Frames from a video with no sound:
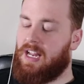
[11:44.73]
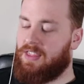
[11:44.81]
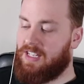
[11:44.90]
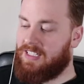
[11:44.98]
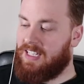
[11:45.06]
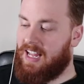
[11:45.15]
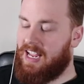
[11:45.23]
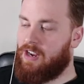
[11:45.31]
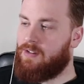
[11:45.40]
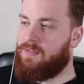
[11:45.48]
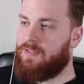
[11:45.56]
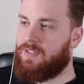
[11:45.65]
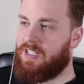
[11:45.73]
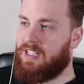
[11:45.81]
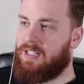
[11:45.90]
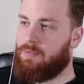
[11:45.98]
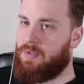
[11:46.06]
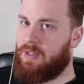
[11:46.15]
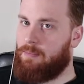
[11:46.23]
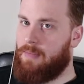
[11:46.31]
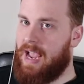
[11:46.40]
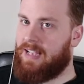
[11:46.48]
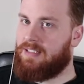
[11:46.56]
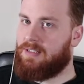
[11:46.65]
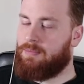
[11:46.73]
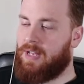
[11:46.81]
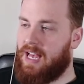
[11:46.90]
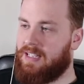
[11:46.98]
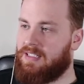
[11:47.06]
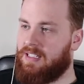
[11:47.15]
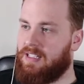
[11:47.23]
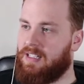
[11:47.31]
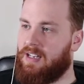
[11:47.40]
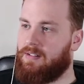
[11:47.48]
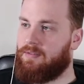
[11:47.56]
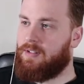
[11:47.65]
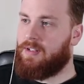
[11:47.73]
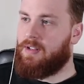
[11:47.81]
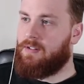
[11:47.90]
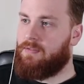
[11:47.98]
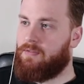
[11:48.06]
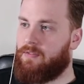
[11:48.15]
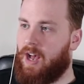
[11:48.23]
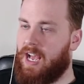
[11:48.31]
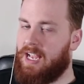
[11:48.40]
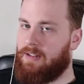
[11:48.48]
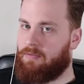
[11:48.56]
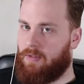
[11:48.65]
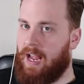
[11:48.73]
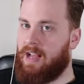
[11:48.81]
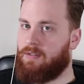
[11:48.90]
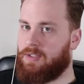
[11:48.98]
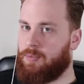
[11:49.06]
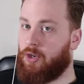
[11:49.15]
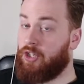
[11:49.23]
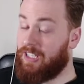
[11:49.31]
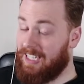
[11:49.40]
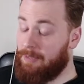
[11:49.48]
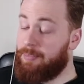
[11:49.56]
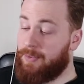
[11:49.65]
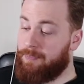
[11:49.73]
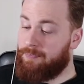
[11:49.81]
I think it's an AR-15 with a max capacity of 5 rounds per clip.